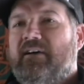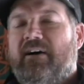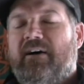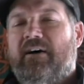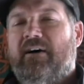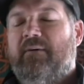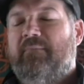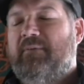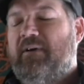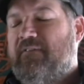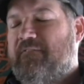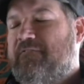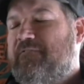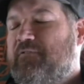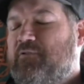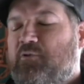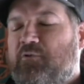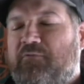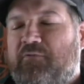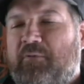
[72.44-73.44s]
um, and
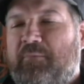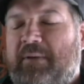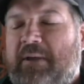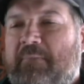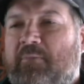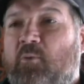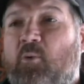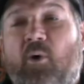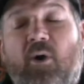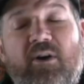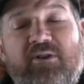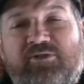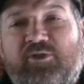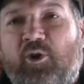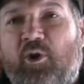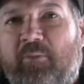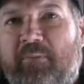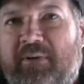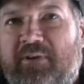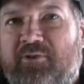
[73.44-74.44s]
food for people. We're also
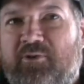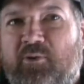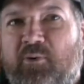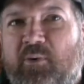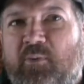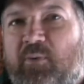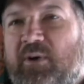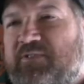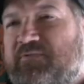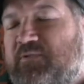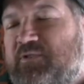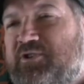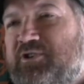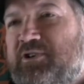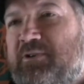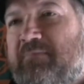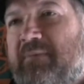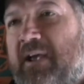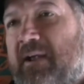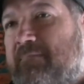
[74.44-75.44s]
going to be doing West
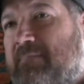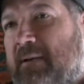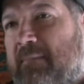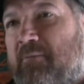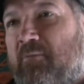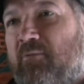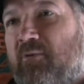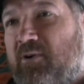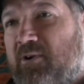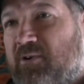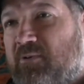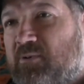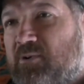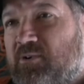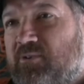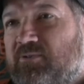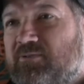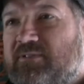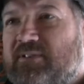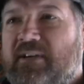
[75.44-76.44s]
Virginia made pepperoni
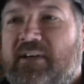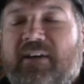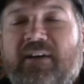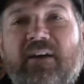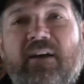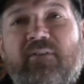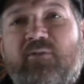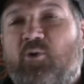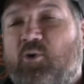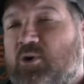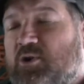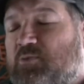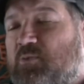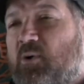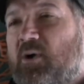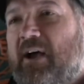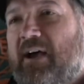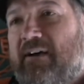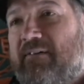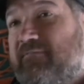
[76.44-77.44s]
rolls. Of course,
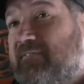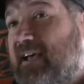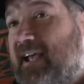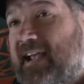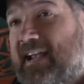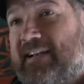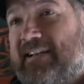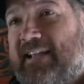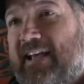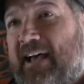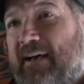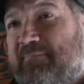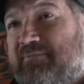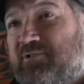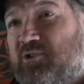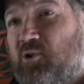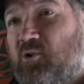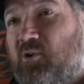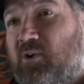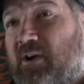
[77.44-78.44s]
we'll have eight
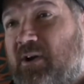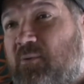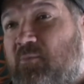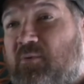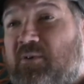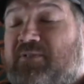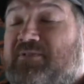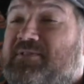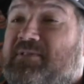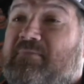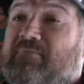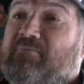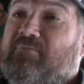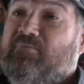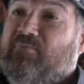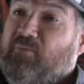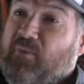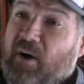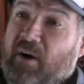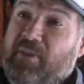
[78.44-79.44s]
taps going with
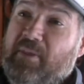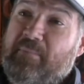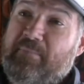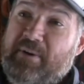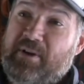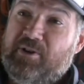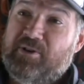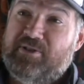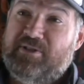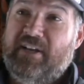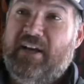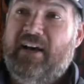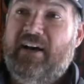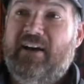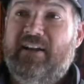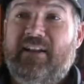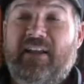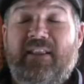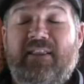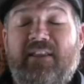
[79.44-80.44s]
some on the beer
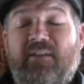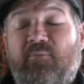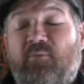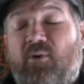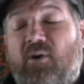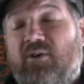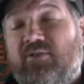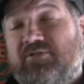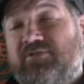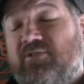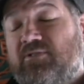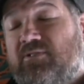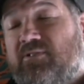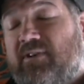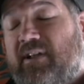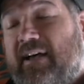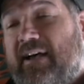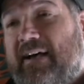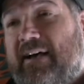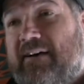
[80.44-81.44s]
side, and then we're also
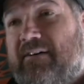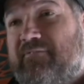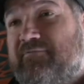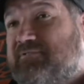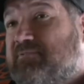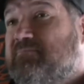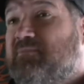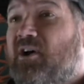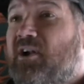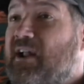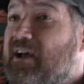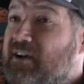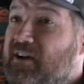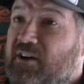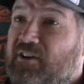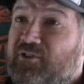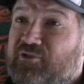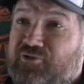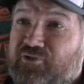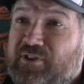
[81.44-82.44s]
going to have some non
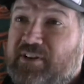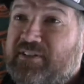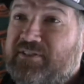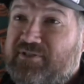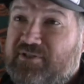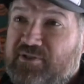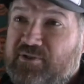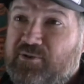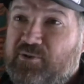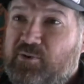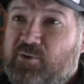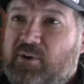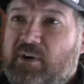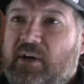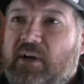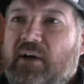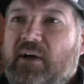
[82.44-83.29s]
alcoholic drinks too.